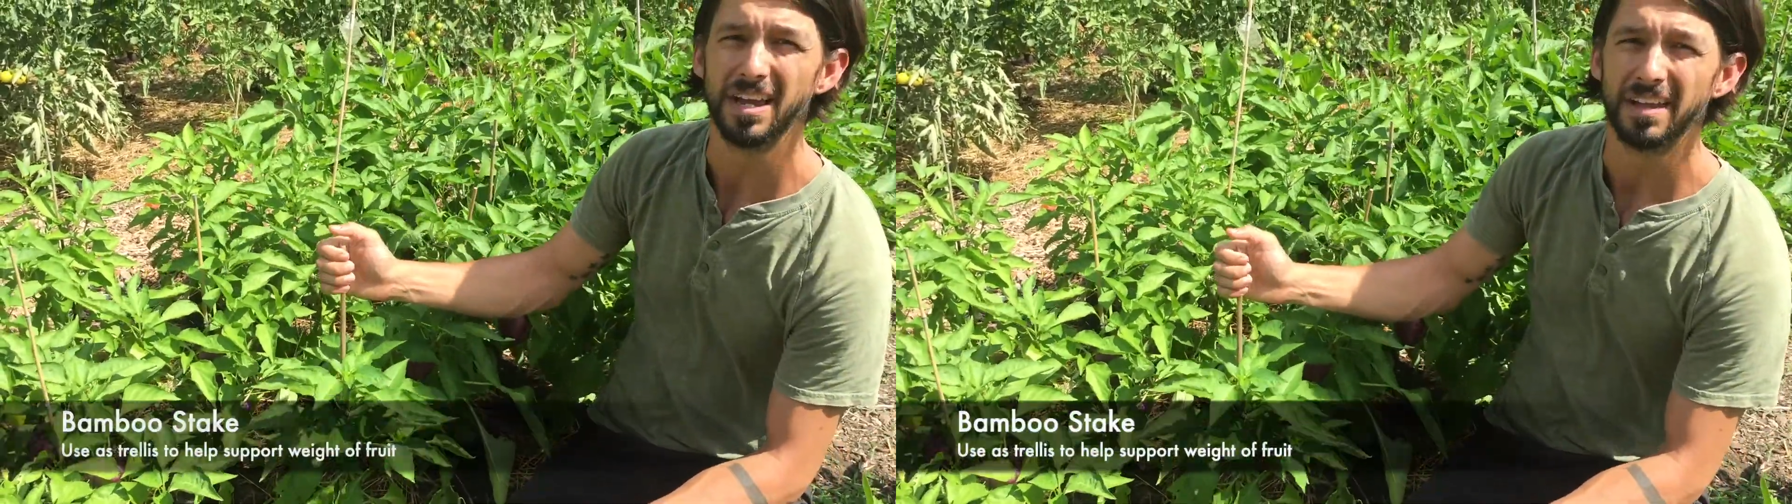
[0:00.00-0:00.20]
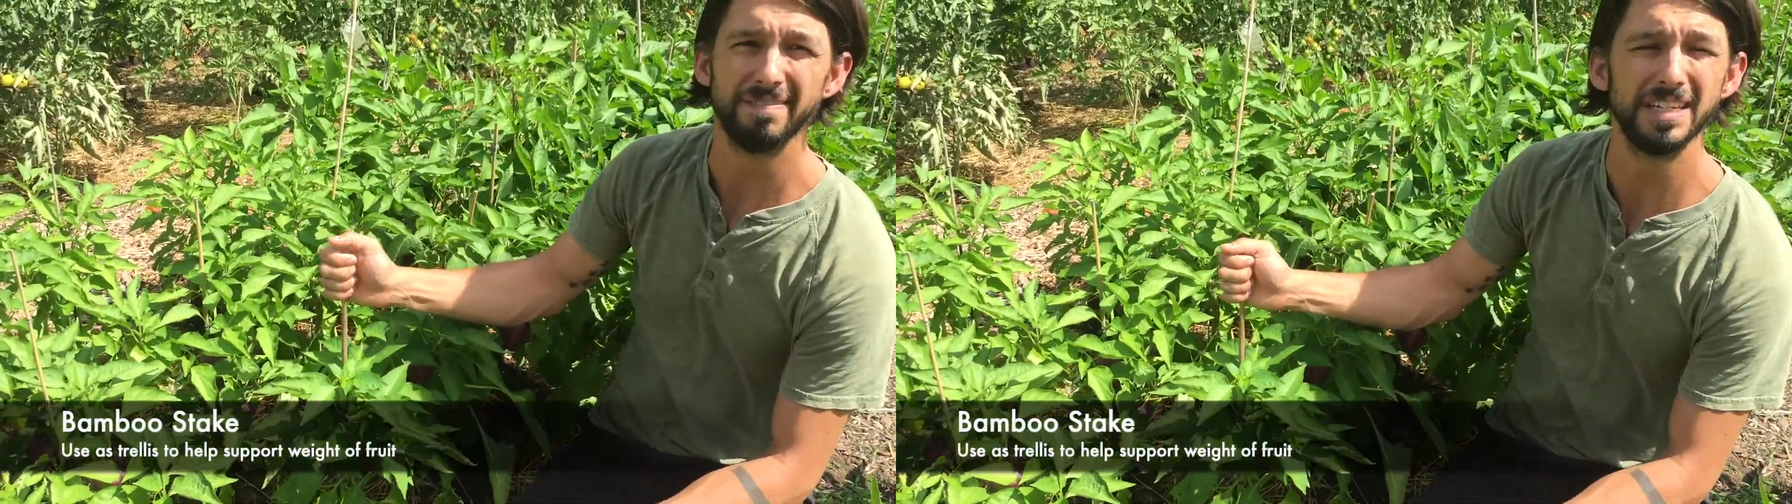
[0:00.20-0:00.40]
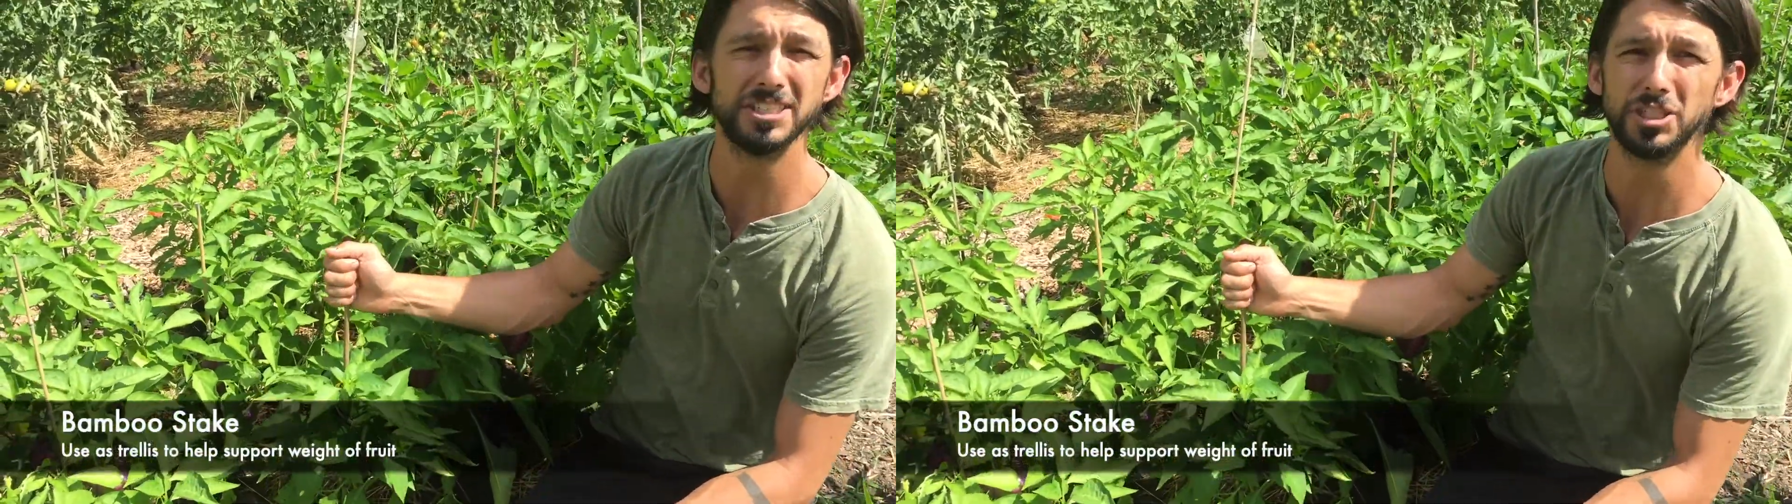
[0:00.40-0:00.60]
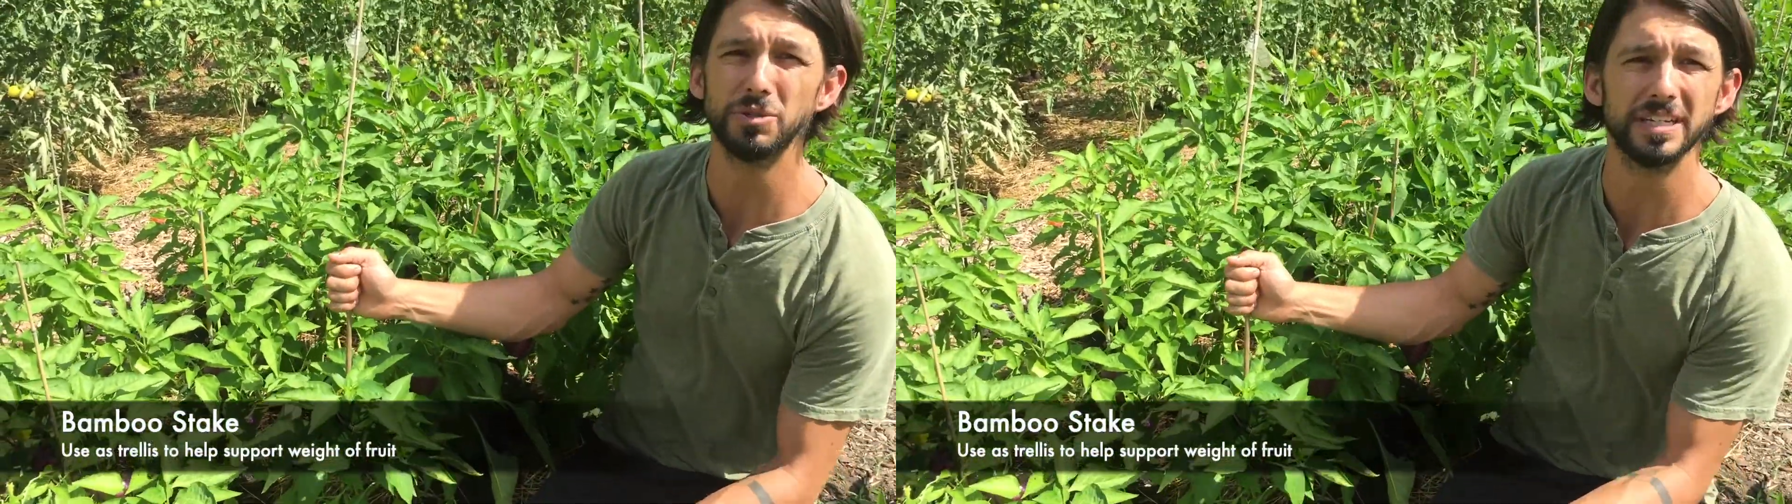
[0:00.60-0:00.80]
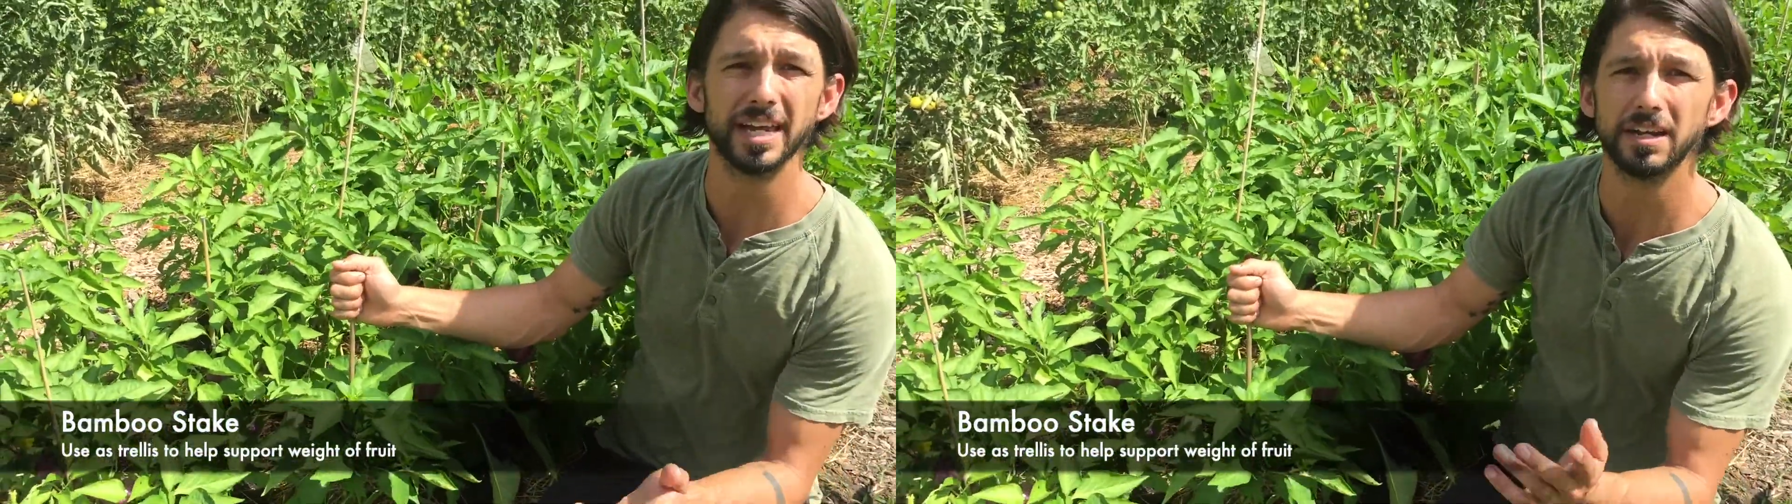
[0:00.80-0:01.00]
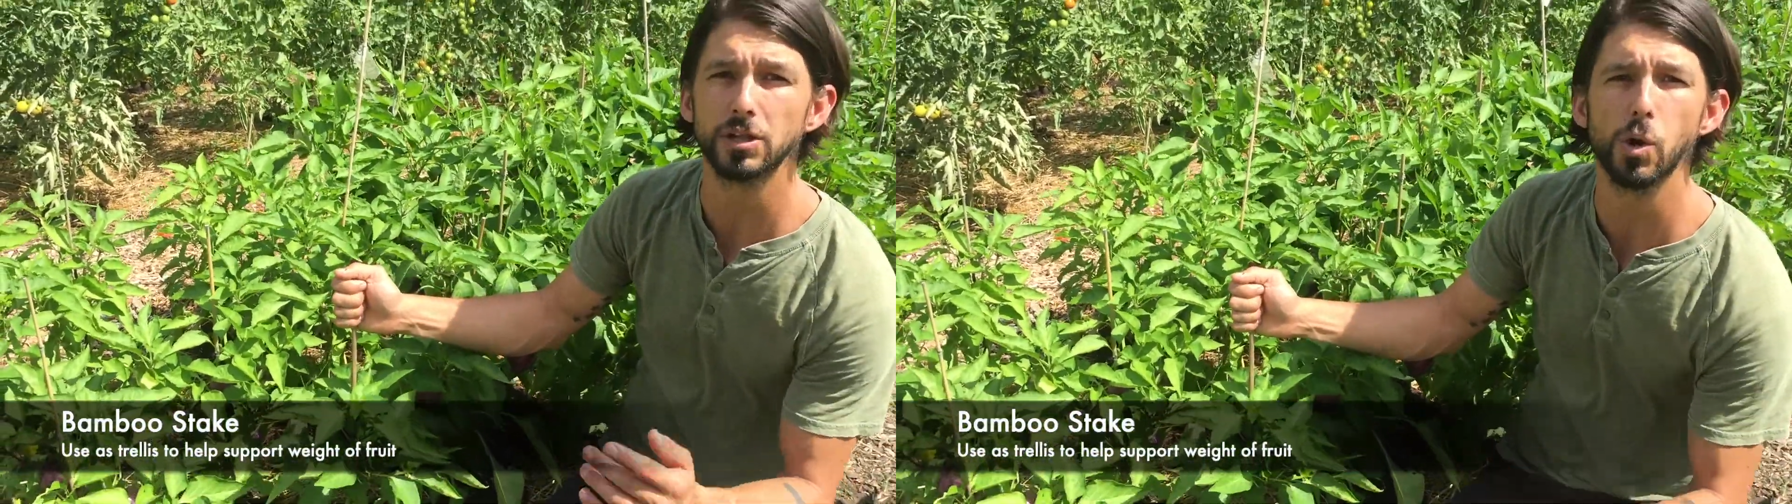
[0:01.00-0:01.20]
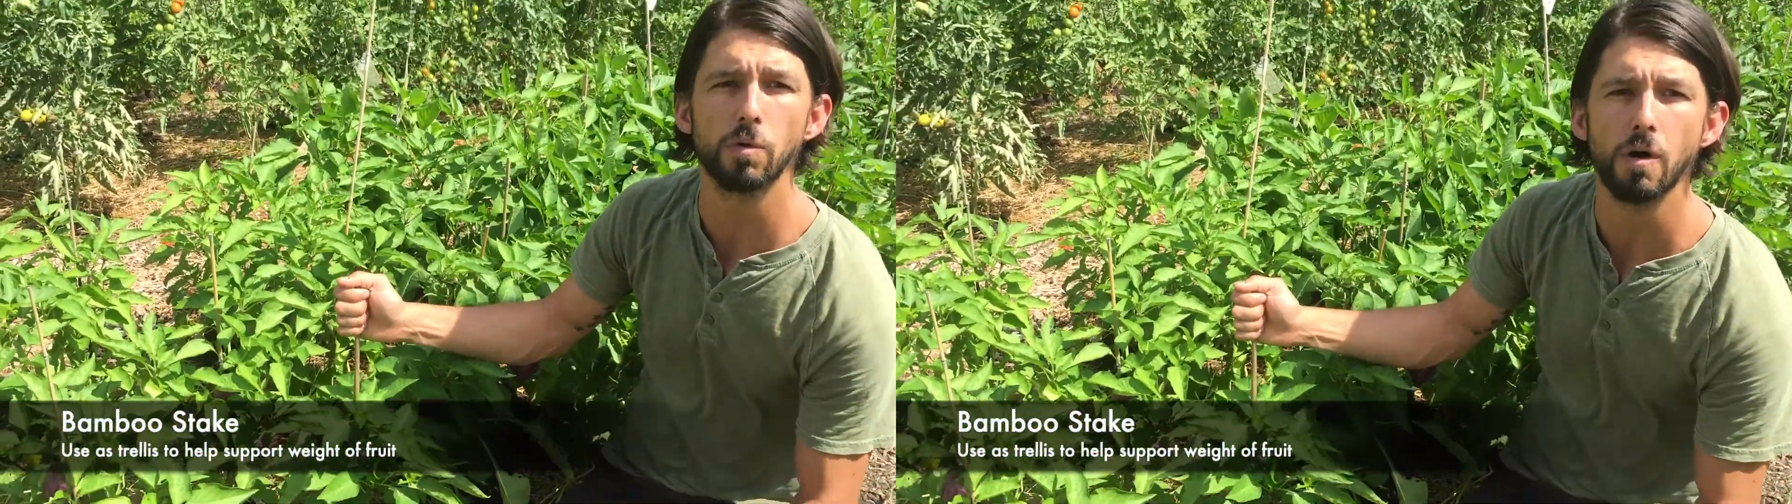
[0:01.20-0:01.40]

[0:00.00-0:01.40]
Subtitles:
And these you can get at a local